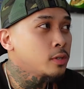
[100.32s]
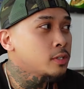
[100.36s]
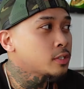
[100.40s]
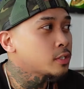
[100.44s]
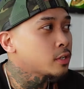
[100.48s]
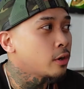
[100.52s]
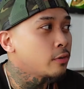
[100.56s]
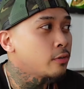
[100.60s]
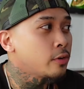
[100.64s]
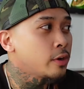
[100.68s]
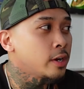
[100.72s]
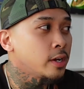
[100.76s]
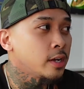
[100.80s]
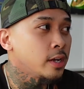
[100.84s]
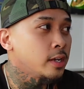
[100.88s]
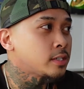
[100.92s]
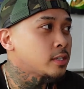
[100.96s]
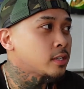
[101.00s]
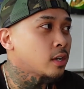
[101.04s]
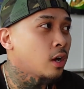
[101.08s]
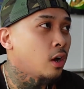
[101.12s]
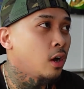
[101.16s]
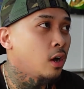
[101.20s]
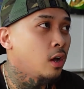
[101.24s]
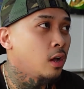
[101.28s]
we serve here, it's
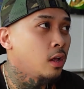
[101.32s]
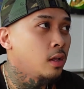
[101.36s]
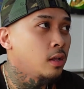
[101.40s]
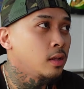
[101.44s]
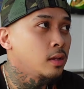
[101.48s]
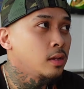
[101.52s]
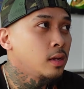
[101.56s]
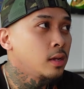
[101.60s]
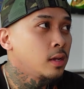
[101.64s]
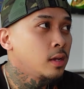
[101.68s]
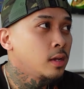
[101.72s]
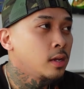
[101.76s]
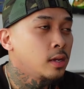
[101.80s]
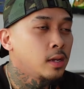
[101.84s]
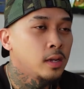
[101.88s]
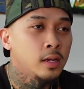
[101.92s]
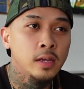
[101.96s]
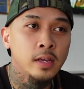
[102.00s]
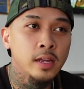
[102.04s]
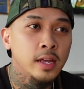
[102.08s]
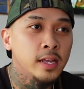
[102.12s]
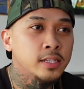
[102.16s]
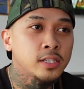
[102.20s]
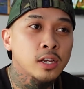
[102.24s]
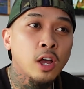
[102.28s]
all
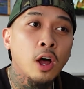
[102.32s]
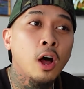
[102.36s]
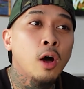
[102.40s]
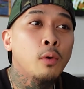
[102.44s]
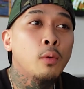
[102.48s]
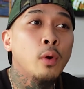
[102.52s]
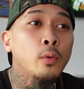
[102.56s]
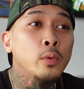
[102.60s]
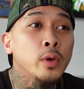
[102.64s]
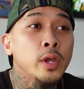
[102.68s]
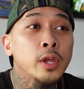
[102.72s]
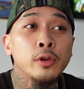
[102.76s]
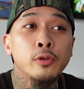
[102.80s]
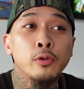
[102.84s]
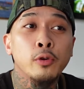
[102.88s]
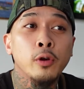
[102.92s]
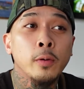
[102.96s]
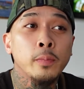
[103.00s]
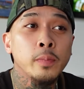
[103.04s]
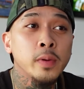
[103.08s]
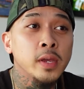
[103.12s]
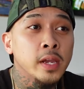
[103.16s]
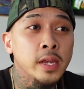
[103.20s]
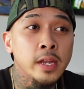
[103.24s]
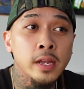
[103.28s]
what we grew
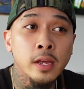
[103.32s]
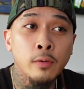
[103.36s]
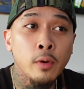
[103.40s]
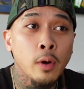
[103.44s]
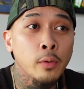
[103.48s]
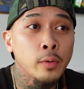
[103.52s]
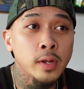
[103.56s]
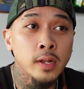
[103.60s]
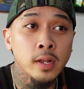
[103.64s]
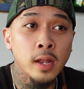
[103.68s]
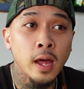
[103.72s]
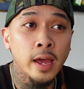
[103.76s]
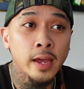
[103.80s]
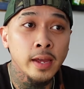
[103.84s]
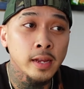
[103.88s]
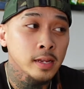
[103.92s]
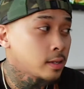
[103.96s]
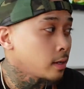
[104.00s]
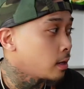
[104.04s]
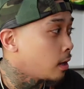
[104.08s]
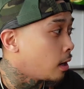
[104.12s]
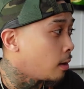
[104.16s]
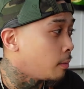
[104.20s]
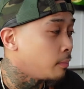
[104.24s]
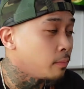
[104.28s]
up eating, what we liked,
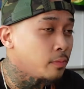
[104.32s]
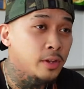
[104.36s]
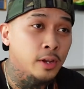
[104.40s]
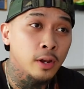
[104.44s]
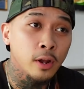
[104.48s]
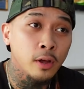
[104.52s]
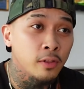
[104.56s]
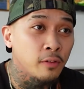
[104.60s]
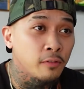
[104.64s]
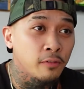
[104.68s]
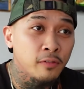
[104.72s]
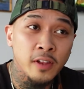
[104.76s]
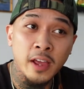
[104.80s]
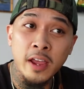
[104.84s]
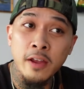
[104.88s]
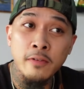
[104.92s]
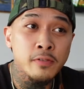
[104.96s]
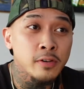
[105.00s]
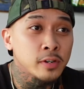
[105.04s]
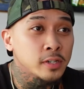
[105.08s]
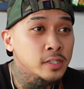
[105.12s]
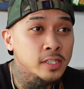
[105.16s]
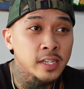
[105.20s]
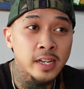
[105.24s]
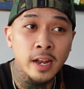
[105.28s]
you know, the
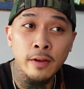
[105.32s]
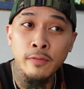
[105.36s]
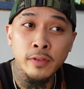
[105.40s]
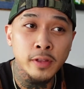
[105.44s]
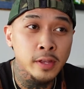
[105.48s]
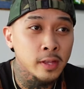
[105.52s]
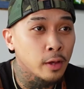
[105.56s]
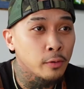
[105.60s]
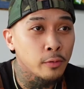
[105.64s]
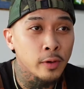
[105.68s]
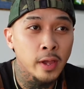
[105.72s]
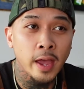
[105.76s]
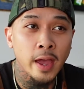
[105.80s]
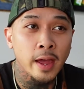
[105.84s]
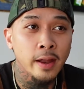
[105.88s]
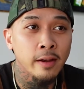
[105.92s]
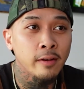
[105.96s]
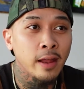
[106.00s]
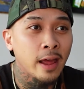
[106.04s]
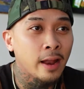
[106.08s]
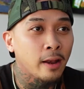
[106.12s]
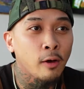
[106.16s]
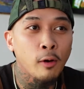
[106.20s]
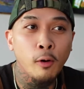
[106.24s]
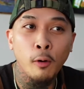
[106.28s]
flavors and everything that we had
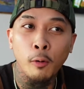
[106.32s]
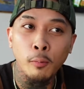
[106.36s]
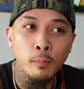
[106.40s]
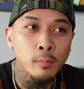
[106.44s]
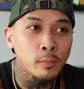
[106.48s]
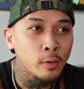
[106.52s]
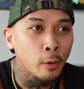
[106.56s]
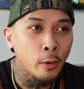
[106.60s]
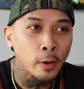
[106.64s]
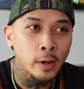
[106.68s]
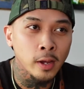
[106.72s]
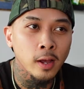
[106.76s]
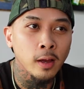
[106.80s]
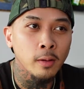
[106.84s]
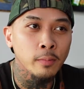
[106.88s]
at home growing